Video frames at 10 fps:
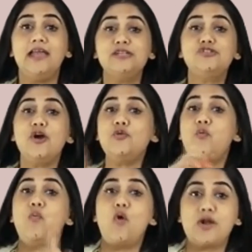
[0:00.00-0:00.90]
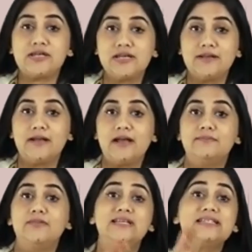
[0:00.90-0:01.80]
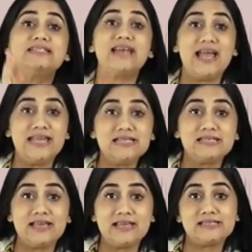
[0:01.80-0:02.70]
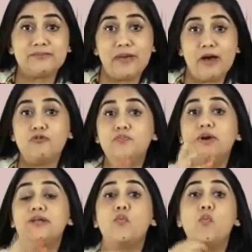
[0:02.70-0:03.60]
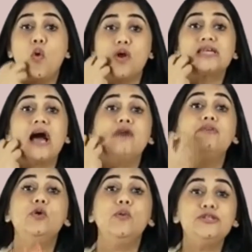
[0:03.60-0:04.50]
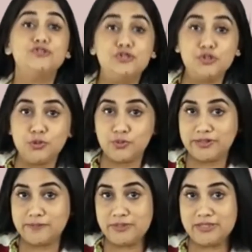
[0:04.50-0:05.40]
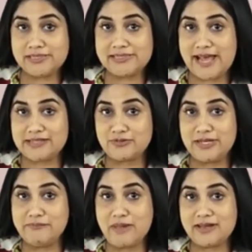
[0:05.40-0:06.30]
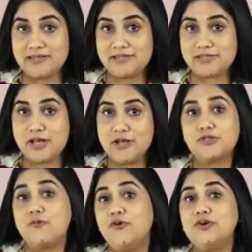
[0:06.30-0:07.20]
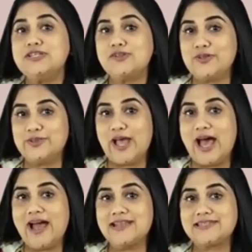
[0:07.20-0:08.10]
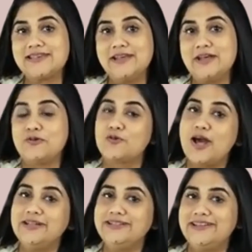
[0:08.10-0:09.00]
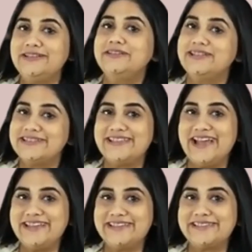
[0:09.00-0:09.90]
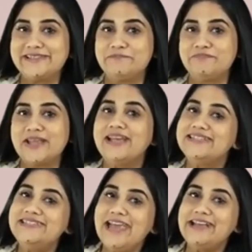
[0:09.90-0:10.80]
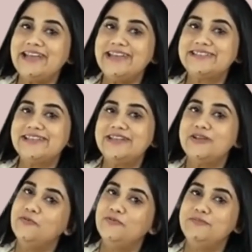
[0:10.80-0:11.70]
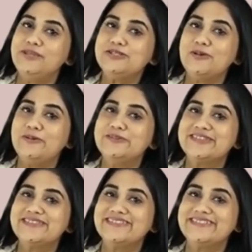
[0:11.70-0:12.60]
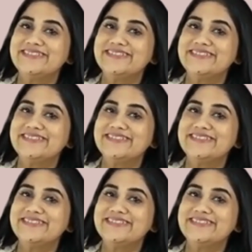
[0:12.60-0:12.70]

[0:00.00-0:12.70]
it is not what the size is about, but what are we going to do with the penis that really matters. So focus on that rather than the size. Stay connected with Me Solves.